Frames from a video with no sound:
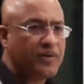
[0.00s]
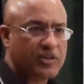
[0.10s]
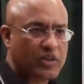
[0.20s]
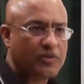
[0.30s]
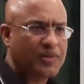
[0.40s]

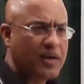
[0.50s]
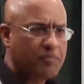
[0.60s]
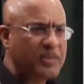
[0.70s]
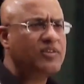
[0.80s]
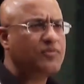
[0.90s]
function of the
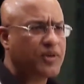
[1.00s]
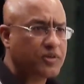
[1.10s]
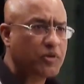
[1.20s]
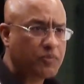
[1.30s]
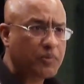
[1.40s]
basic
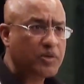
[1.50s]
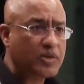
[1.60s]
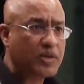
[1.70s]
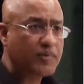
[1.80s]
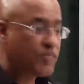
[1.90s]
function of
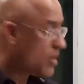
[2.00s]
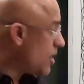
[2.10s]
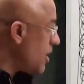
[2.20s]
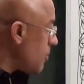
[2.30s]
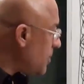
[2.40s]
promoter.
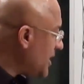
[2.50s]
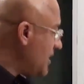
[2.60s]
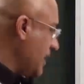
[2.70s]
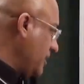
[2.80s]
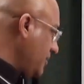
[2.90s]
But
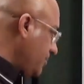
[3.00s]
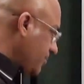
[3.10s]
then